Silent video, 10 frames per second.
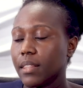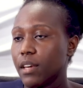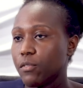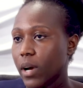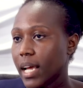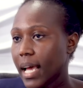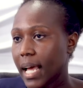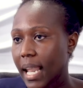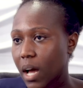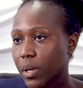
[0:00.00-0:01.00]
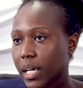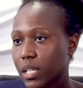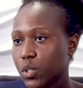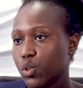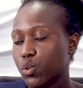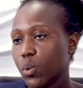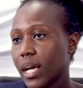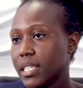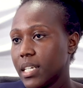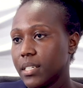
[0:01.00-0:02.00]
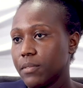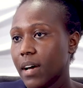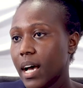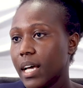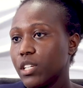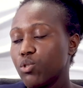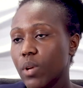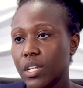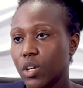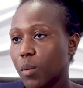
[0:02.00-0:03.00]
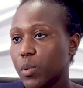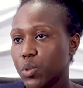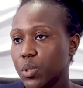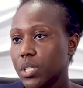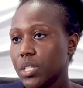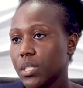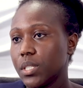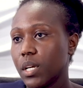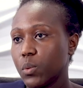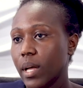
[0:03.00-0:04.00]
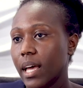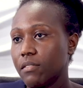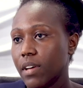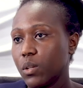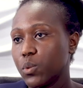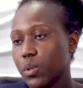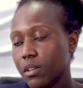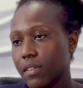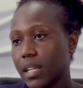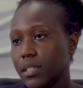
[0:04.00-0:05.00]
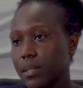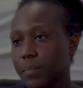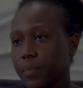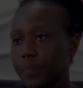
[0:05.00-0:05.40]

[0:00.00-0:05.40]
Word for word: therefore allowing us to identify trading opportunities that will add value to the fund.